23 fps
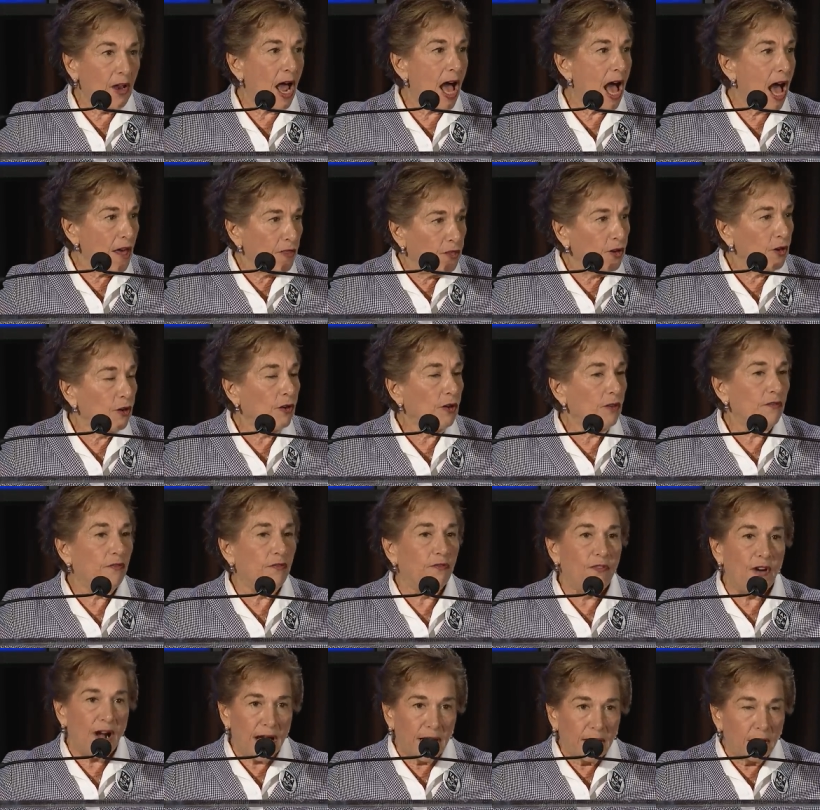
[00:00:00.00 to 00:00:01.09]
other
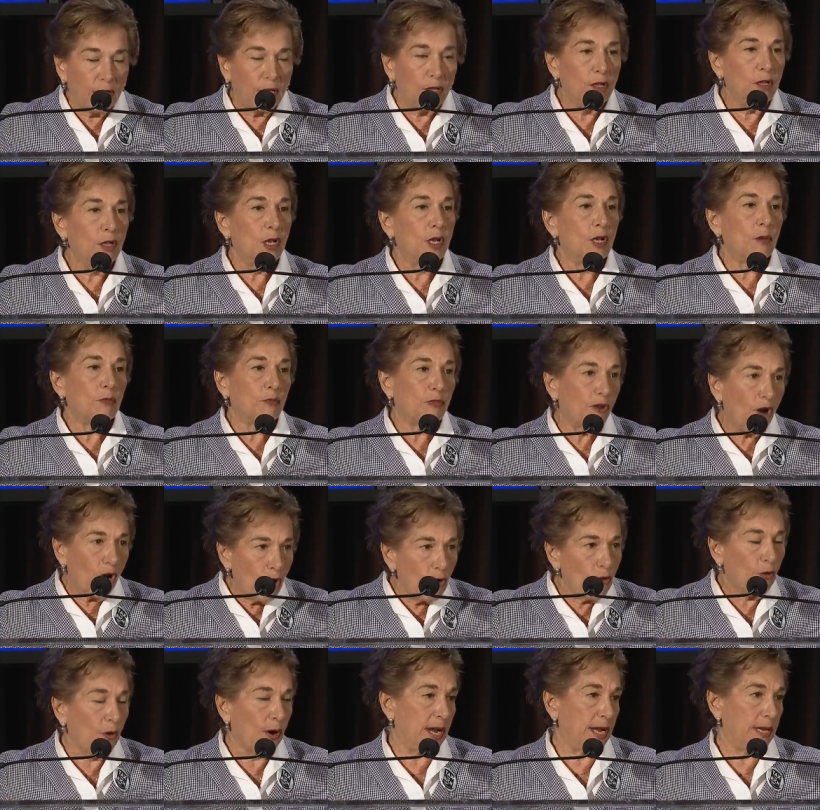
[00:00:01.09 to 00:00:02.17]
vital
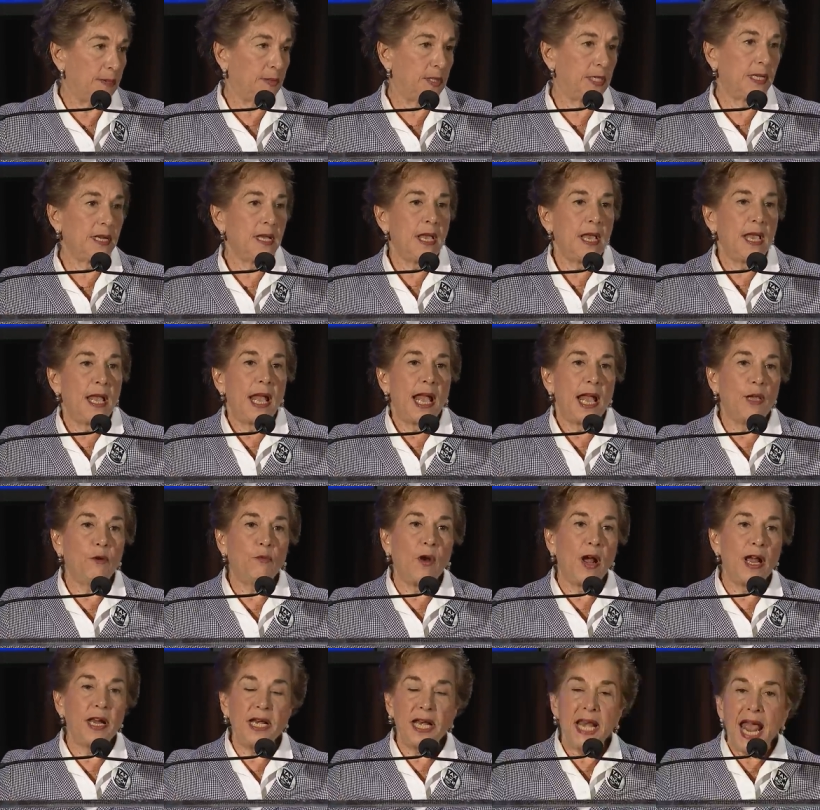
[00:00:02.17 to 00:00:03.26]
programs. And
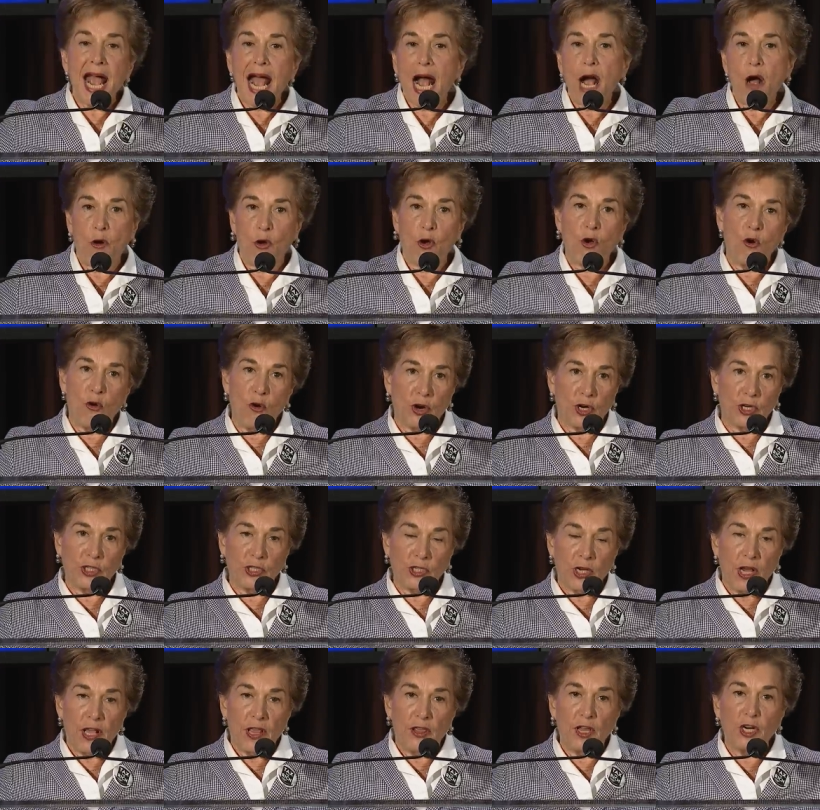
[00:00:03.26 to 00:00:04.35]
right now, of course,
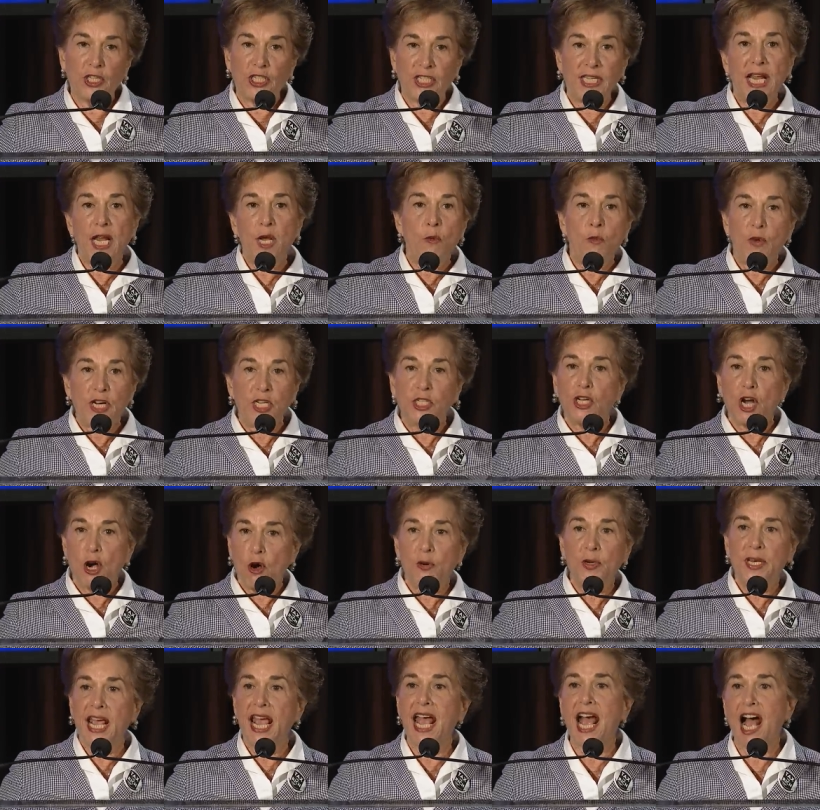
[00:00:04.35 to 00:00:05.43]
they're saying we
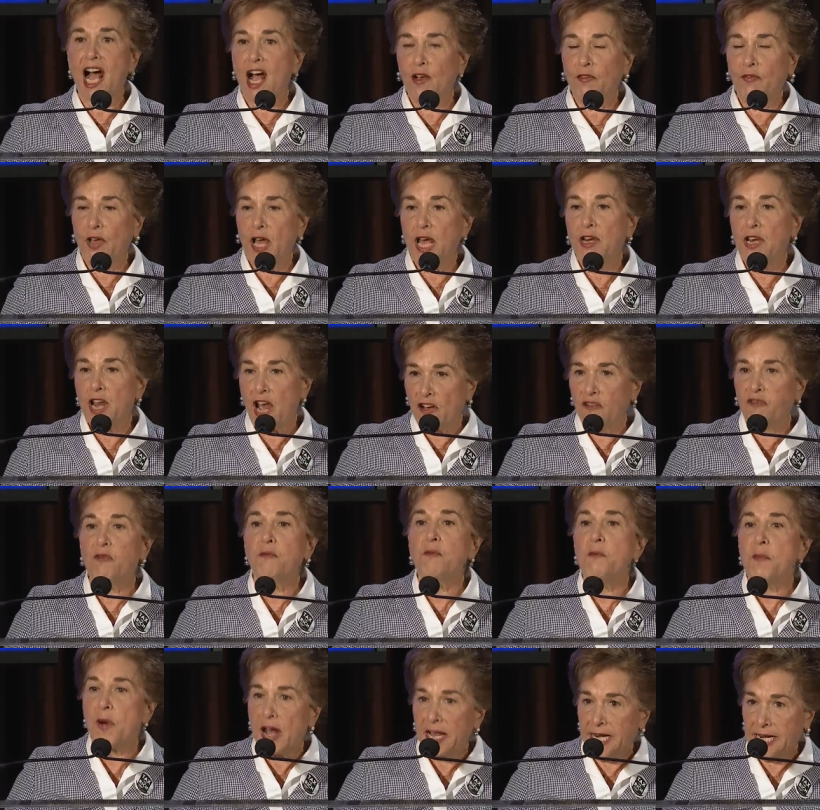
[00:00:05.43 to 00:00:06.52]
don't have enough
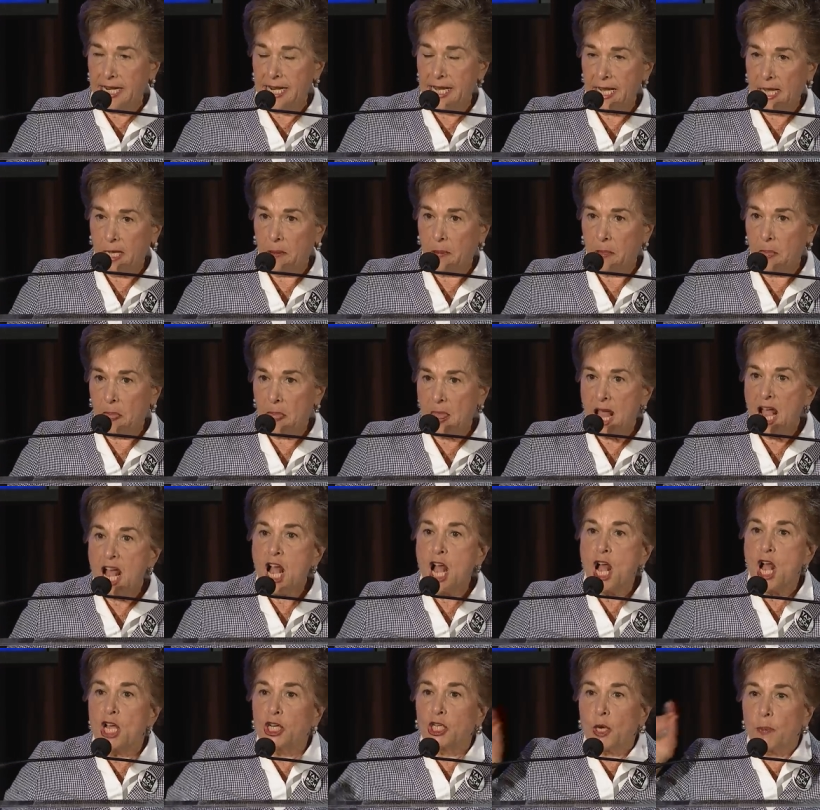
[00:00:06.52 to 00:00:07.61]
money
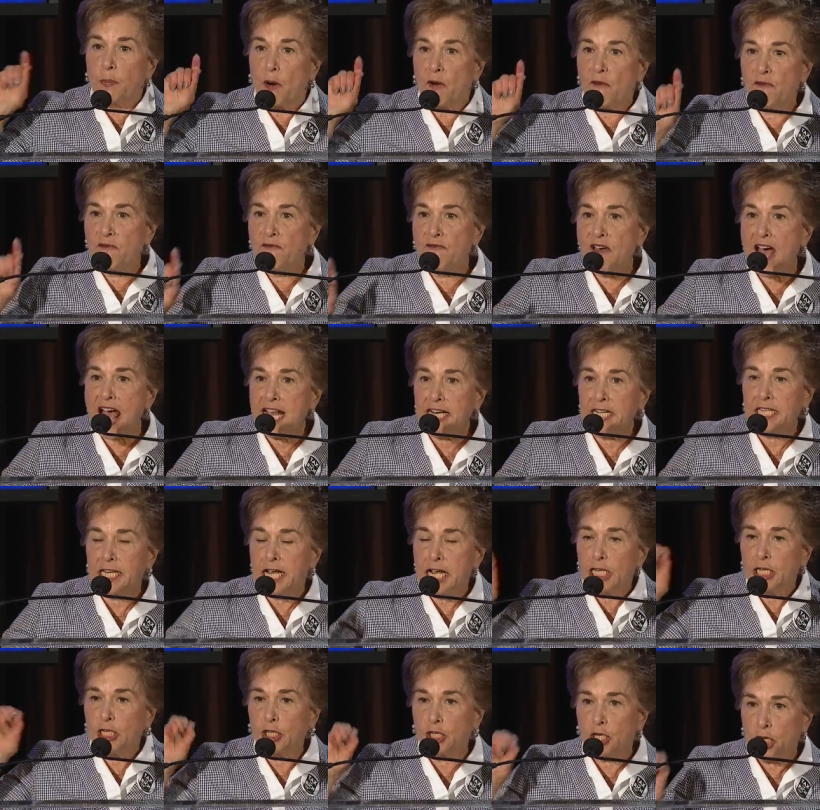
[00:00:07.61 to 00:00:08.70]
to prevent
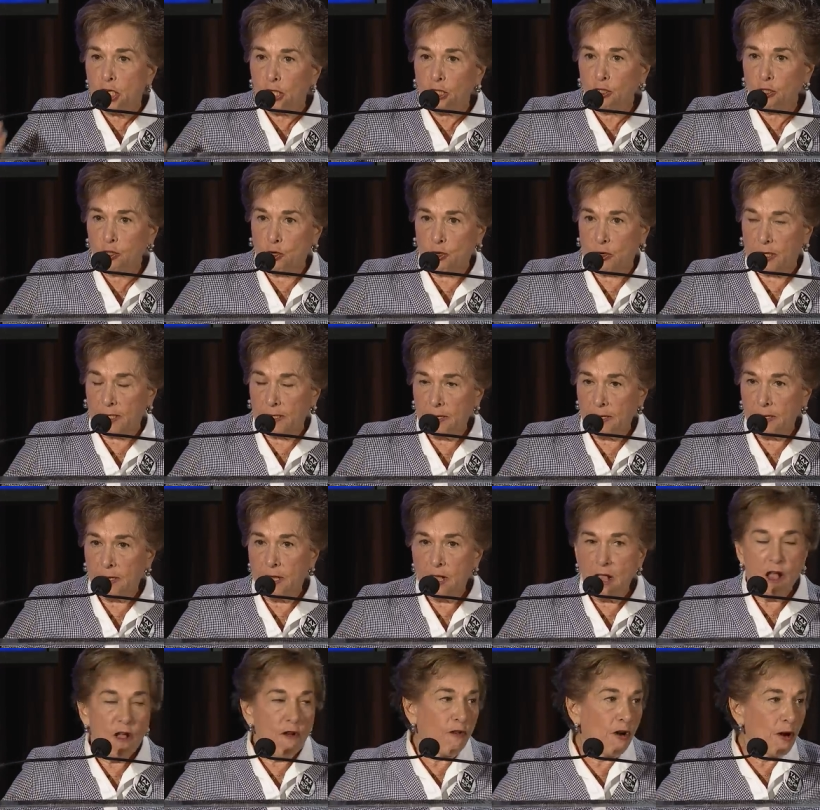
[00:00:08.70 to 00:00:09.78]
children
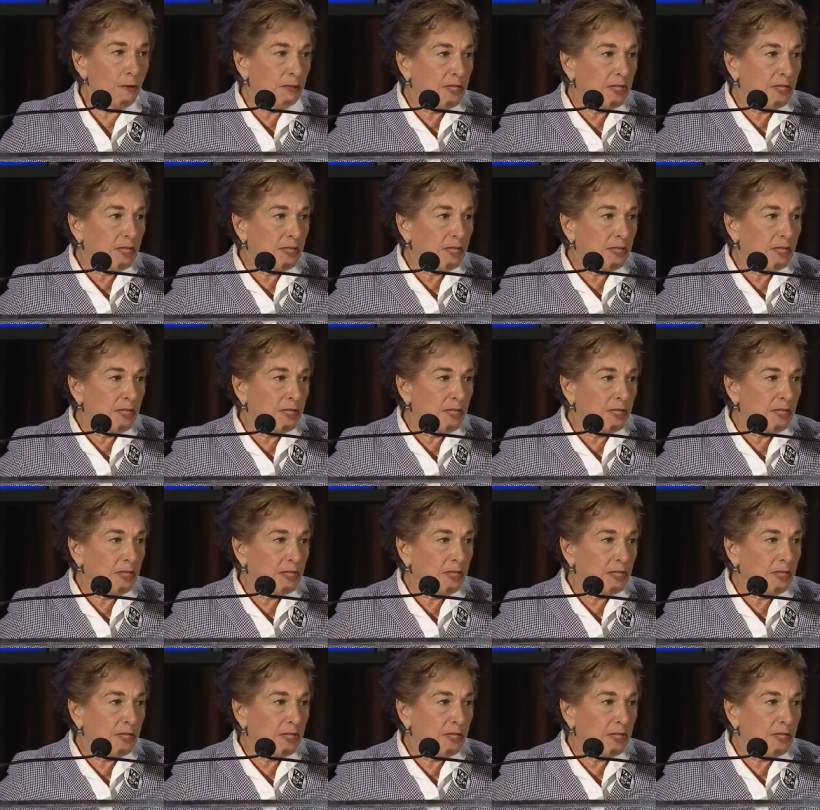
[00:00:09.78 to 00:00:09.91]
from